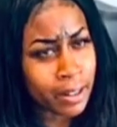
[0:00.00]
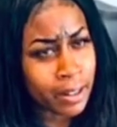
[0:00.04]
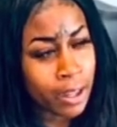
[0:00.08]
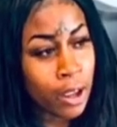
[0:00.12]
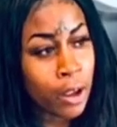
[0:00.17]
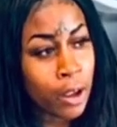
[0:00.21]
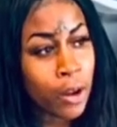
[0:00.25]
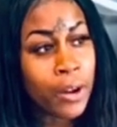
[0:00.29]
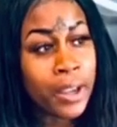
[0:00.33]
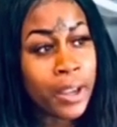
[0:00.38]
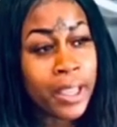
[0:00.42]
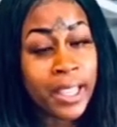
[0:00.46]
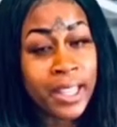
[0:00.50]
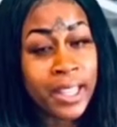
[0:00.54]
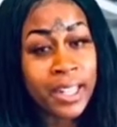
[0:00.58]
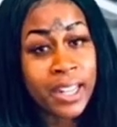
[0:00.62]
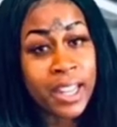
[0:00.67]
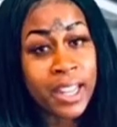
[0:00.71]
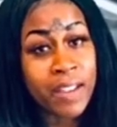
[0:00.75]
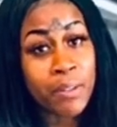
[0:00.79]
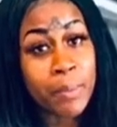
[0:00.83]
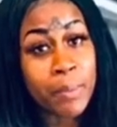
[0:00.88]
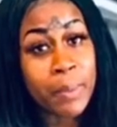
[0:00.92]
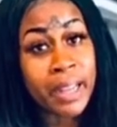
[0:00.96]
or healing
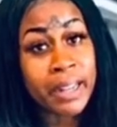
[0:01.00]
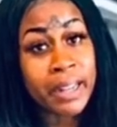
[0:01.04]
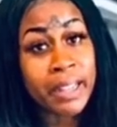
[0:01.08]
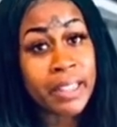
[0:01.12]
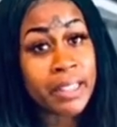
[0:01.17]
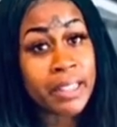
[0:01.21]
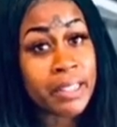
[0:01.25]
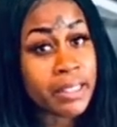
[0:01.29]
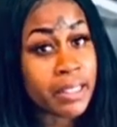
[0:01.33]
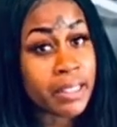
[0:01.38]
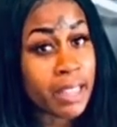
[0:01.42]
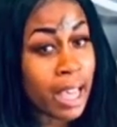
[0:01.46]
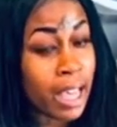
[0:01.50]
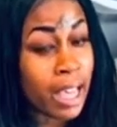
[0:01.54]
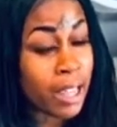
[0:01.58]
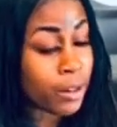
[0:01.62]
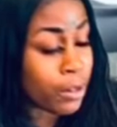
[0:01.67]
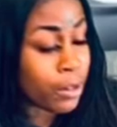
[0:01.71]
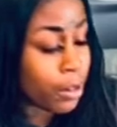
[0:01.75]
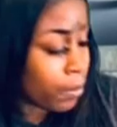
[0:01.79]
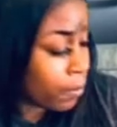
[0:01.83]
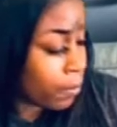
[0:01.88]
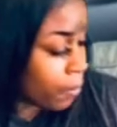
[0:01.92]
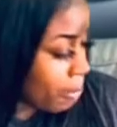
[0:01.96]
everybody else, I don't
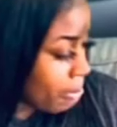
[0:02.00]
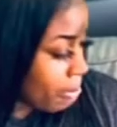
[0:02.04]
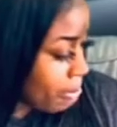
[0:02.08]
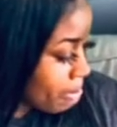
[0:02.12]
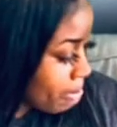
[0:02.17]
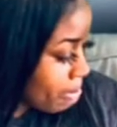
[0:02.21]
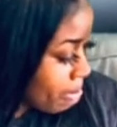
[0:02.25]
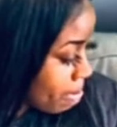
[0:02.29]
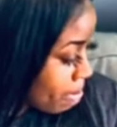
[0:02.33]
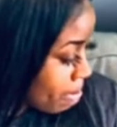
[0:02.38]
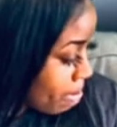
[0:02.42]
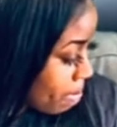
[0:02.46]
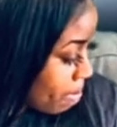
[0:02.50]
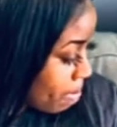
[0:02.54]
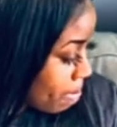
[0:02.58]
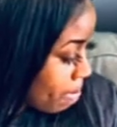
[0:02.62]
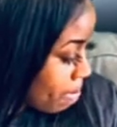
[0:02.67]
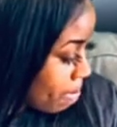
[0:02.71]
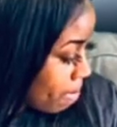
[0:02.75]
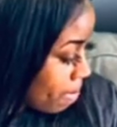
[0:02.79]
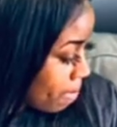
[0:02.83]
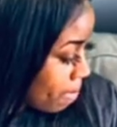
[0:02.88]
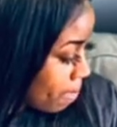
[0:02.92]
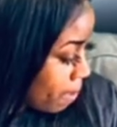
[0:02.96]
know.
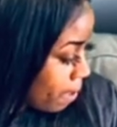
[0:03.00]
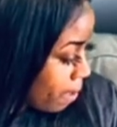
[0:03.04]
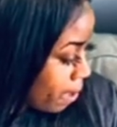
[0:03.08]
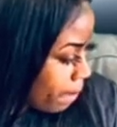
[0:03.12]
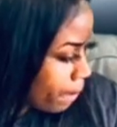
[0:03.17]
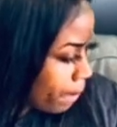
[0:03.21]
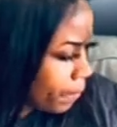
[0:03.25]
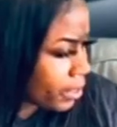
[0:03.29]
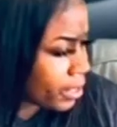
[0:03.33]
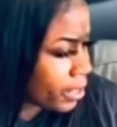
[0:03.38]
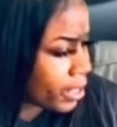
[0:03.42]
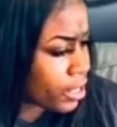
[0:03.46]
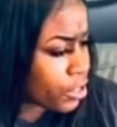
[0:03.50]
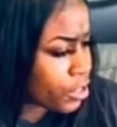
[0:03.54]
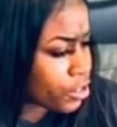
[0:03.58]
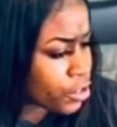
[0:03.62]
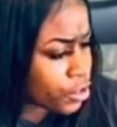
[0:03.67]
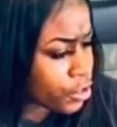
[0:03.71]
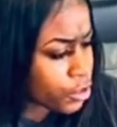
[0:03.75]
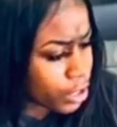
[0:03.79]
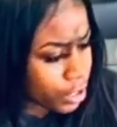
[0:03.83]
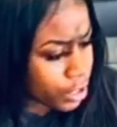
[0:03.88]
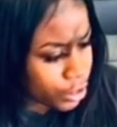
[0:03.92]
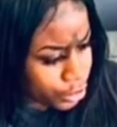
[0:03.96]
But then
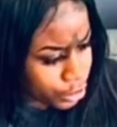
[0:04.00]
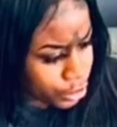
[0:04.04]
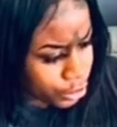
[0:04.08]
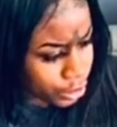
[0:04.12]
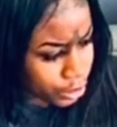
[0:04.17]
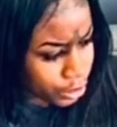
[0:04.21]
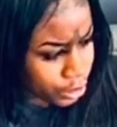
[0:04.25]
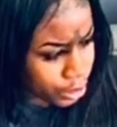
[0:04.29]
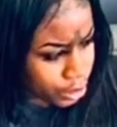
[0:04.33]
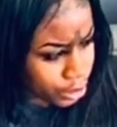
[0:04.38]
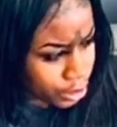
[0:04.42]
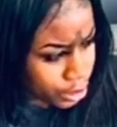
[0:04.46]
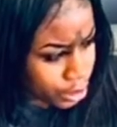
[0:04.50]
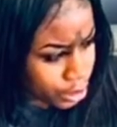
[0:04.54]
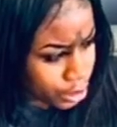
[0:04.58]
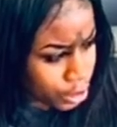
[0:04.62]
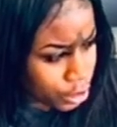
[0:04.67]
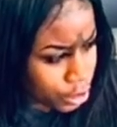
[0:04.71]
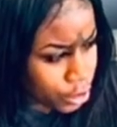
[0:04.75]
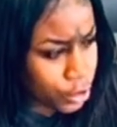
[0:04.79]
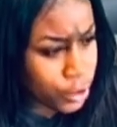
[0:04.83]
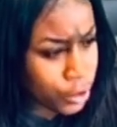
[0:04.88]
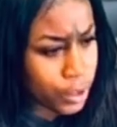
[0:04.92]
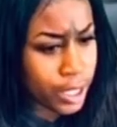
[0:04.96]
structure,
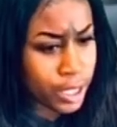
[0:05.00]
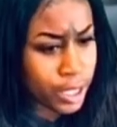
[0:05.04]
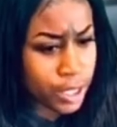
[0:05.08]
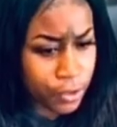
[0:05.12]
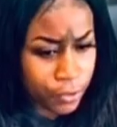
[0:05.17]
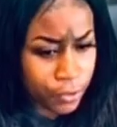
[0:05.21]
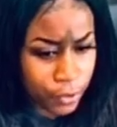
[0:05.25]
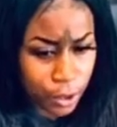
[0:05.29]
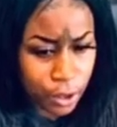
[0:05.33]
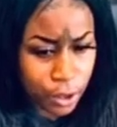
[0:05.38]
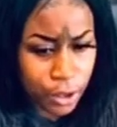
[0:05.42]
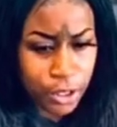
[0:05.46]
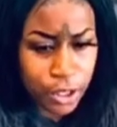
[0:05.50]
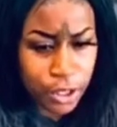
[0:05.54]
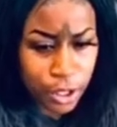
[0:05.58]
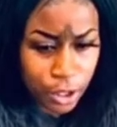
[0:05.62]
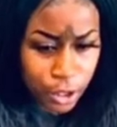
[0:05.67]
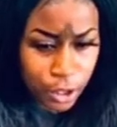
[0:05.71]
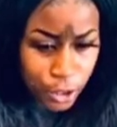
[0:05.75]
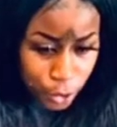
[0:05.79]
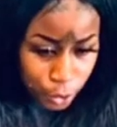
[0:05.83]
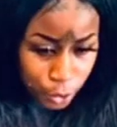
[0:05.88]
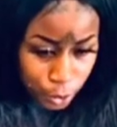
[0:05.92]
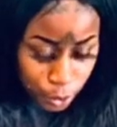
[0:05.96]
you need to focus on
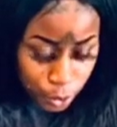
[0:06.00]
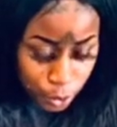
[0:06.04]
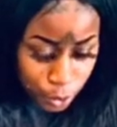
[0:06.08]
you,